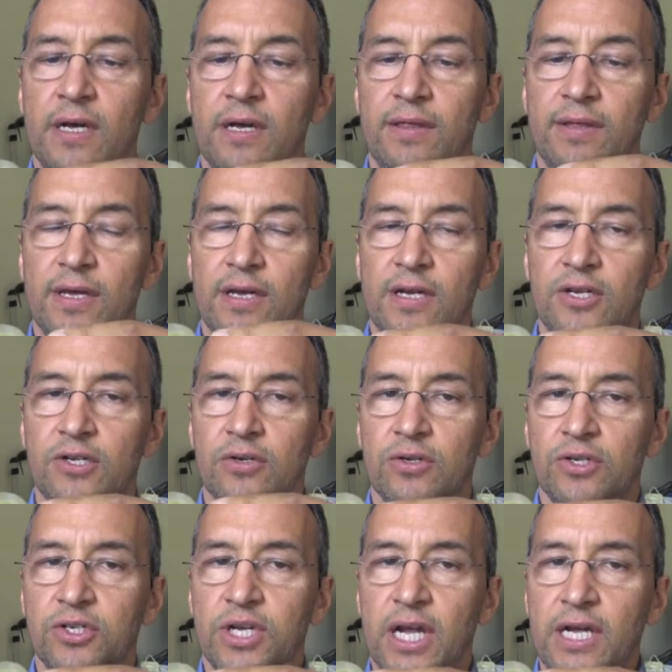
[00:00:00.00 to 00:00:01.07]
the initial
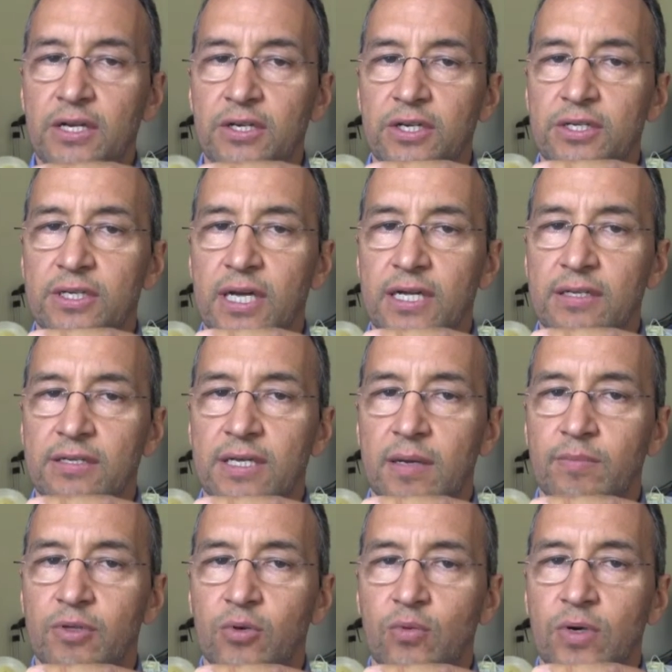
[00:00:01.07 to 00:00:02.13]
changes and
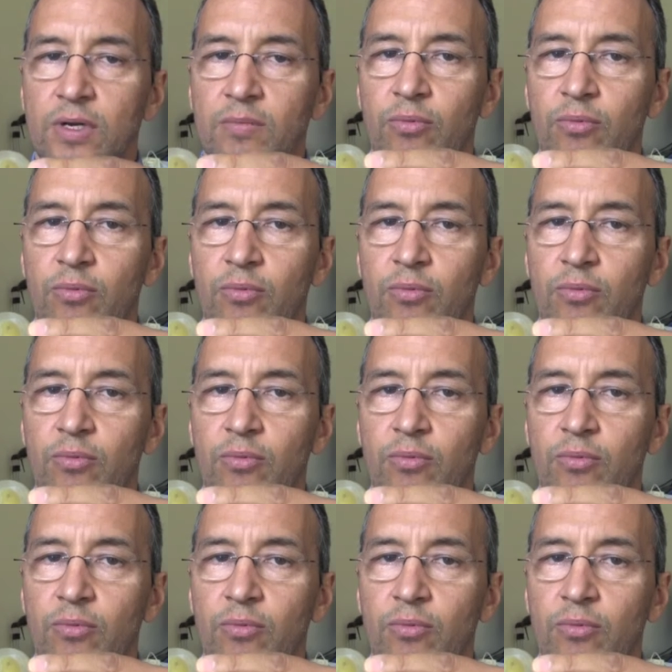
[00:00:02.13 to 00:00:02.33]
subsequent